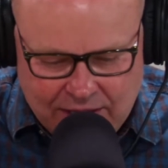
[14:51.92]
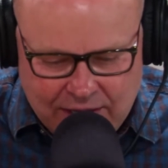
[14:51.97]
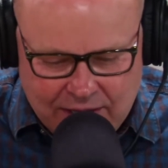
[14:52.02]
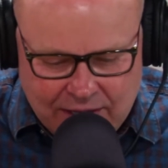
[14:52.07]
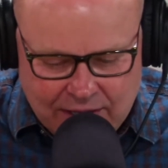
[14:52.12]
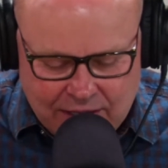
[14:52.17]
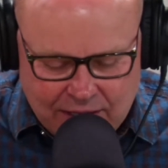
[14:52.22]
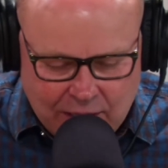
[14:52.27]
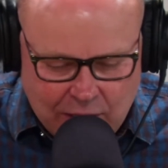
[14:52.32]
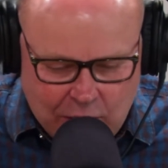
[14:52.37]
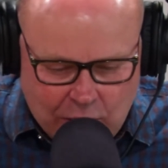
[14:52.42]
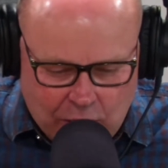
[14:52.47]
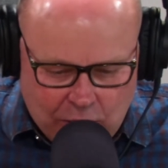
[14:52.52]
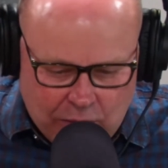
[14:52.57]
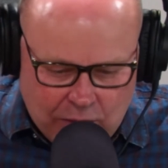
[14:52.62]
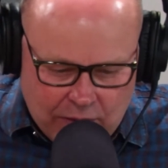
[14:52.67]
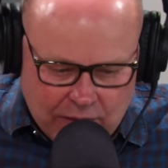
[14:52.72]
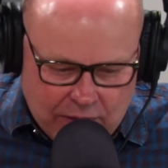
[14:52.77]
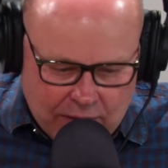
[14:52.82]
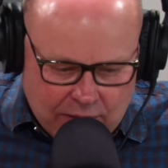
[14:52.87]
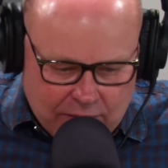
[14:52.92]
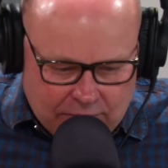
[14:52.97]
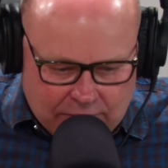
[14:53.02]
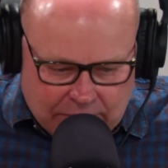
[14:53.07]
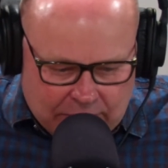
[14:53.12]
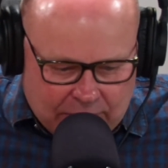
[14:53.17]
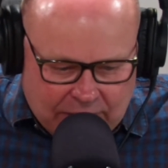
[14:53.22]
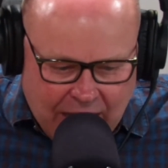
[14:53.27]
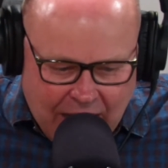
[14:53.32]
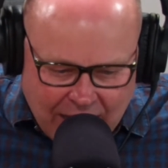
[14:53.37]
you know,
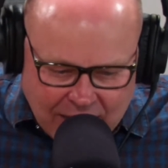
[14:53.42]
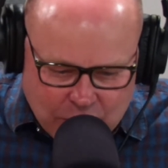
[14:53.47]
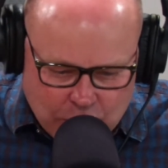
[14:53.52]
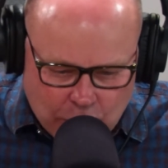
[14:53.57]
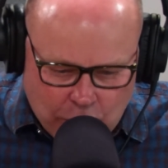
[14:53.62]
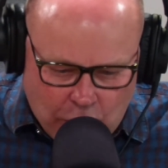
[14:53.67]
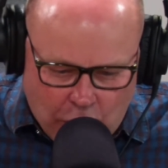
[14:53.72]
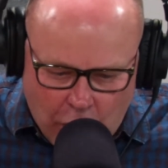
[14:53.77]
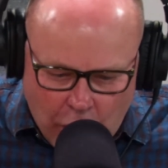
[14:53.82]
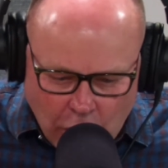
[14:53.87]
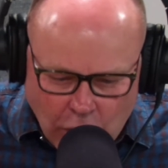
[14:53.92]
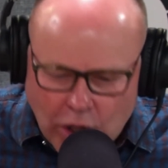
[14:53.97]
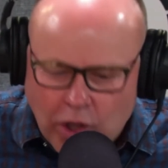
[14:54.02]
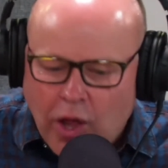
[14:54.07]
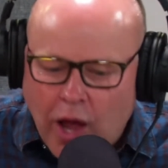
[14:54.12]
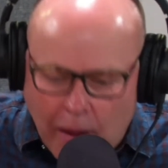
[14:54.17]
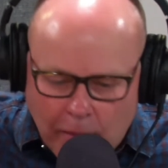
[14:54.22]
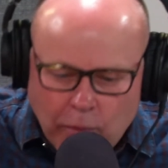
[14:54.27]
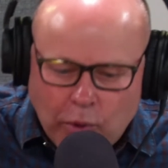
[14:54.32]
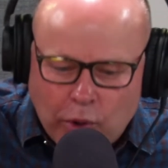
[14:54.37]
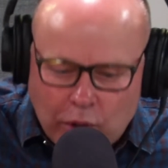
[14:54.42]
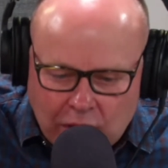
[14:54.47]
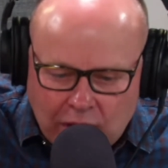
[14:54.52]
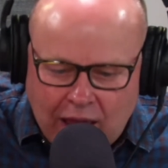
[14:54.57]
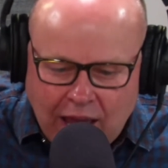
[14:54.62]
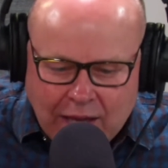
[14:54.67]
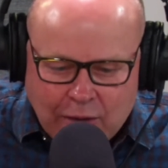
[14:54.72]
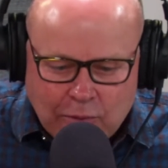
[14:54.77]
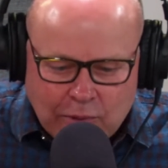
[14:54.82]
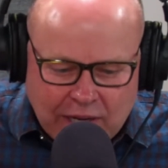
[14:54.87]
gosh, we're all a lot more
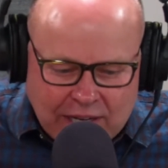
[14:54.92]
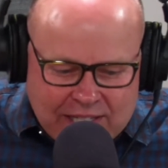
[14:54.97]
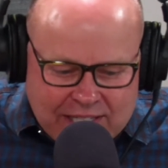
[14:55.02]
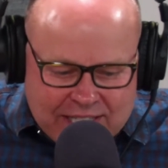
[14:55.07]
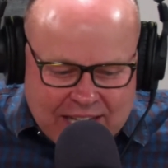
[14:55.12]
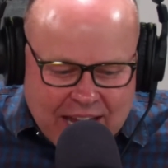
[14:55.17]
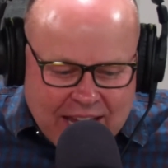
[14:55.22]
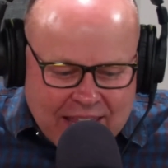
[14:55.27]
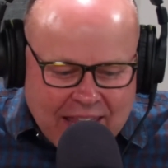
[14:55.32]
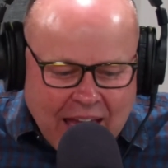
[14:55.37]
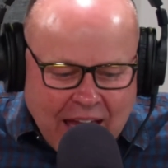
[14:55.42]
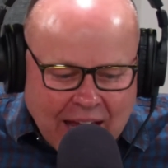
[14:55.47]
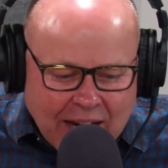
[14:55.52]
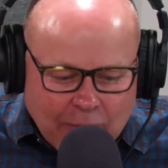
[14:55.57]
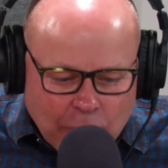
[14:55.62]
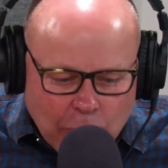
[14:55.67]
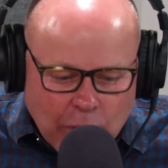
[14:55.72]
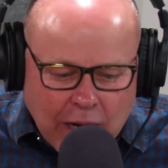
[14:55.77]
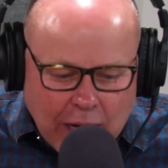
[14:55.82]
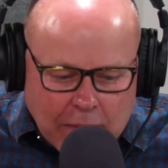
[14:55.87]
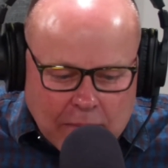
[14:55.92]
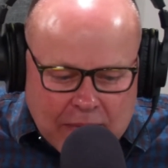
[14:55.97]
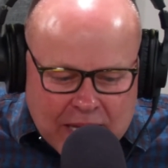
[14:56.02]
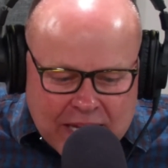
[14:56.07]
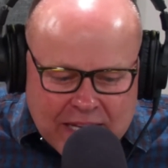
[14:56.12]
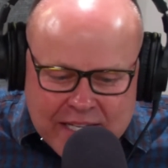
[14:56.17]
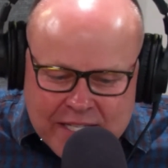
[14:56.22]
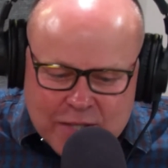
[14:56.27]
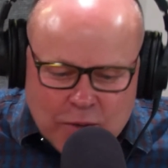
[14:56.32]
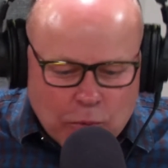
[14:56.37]
alike. When I say that, what I
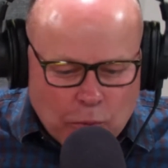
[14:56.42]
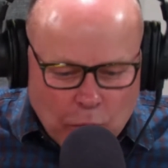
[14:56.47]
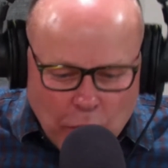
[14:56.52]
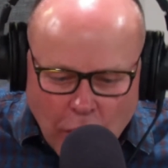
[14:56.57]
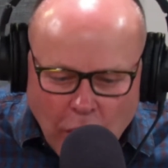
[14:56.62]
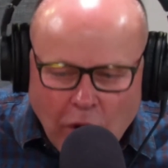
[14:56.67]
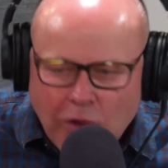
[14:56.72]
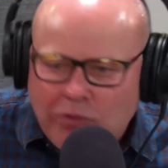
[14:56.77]
mean is we're all